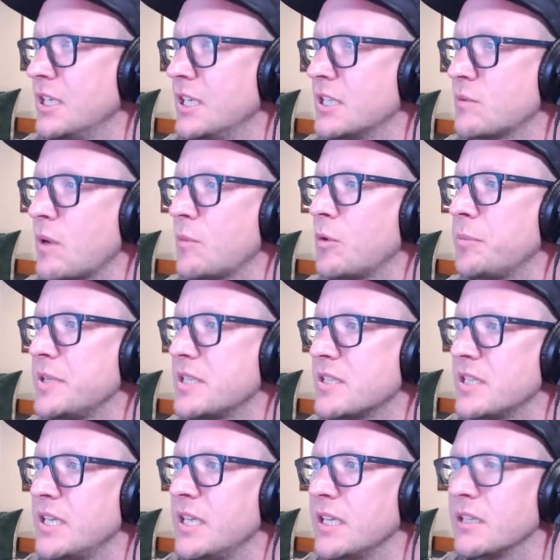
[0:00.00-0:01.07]
is when we'll be
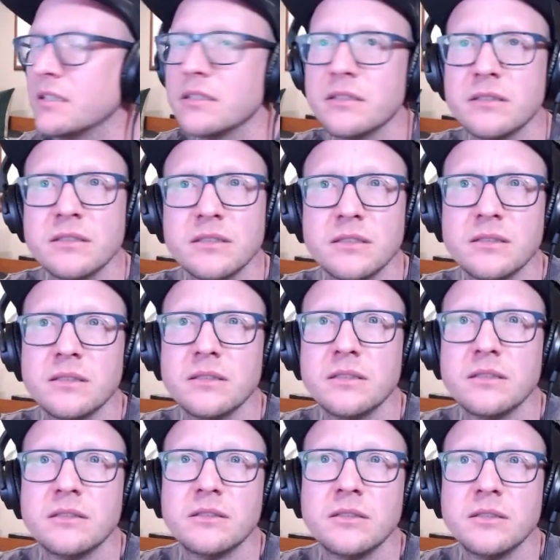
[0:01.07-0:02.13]
seeing
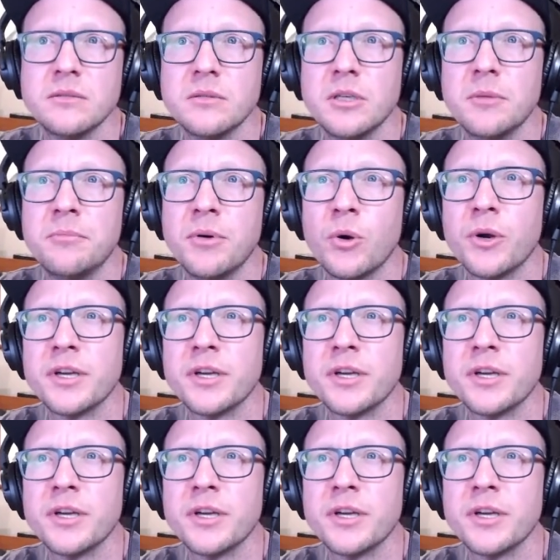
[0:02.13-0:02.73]
board